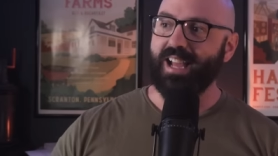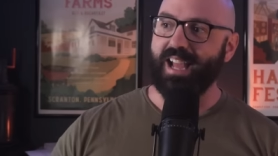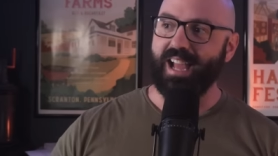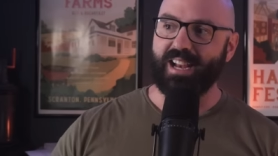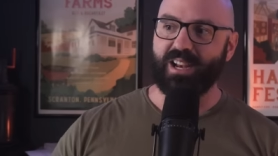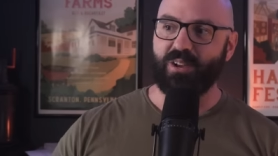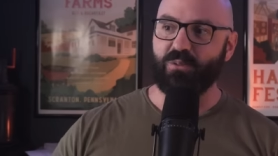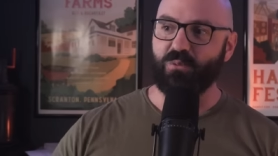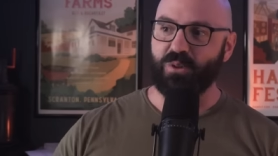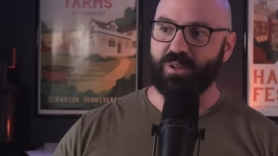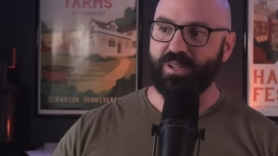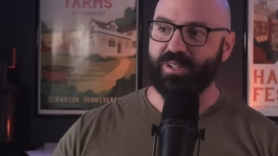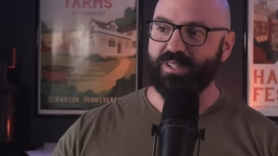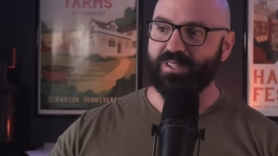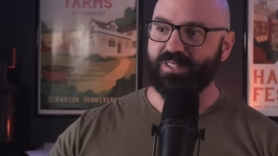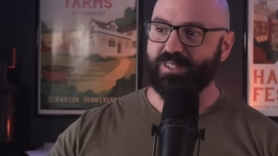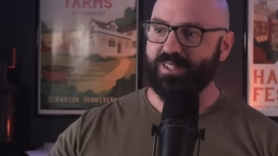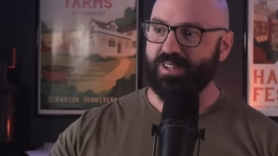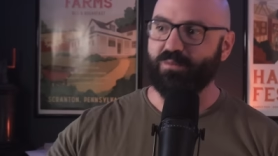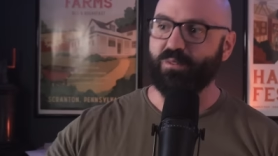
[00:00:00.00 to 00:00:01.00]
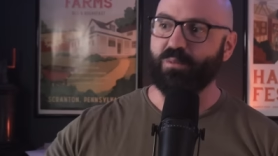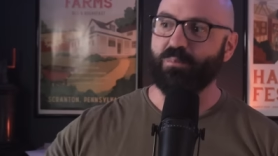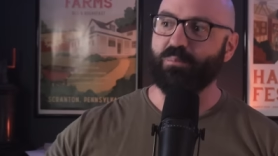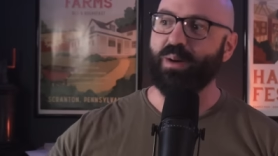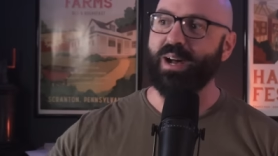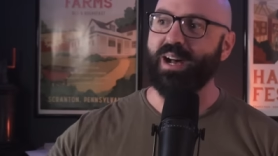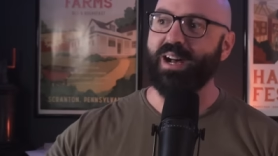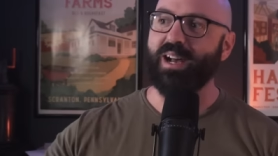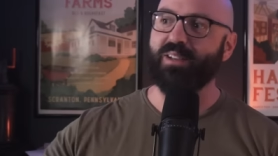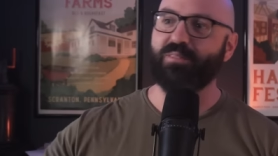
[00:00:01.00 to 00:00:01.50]
and it was different
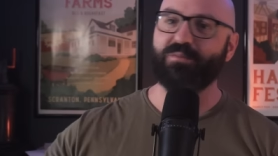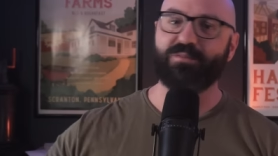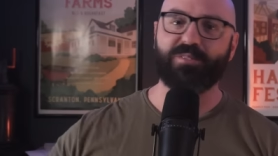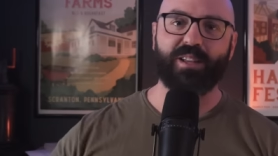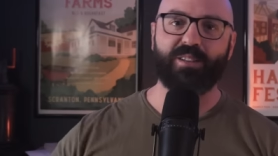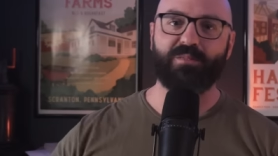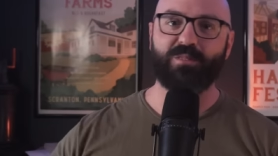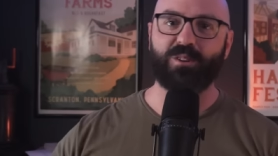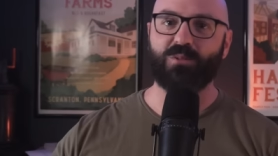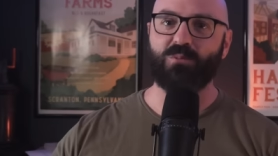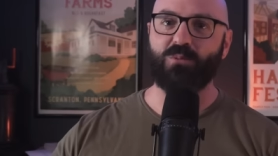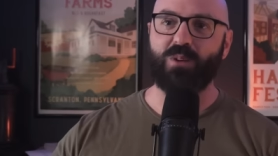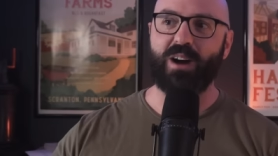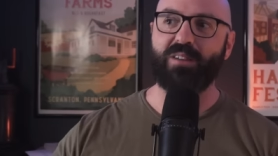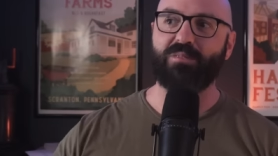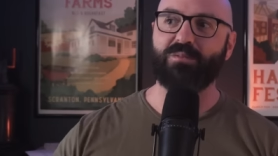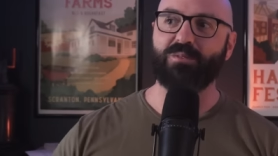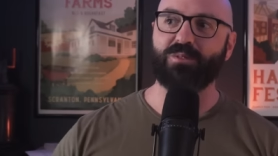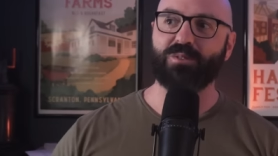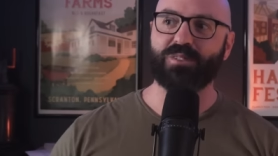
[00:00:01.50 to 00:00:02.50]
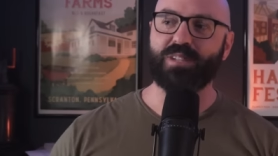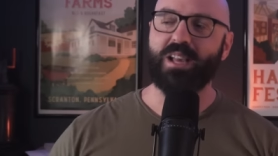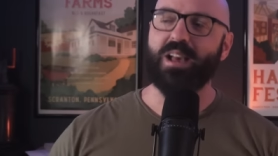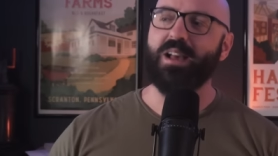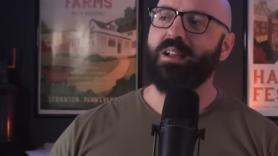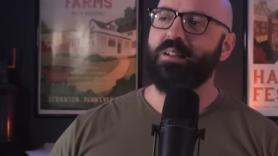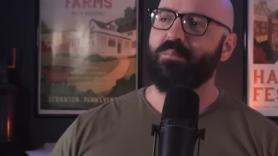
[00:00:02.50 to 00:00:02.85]
pie flavored waffles,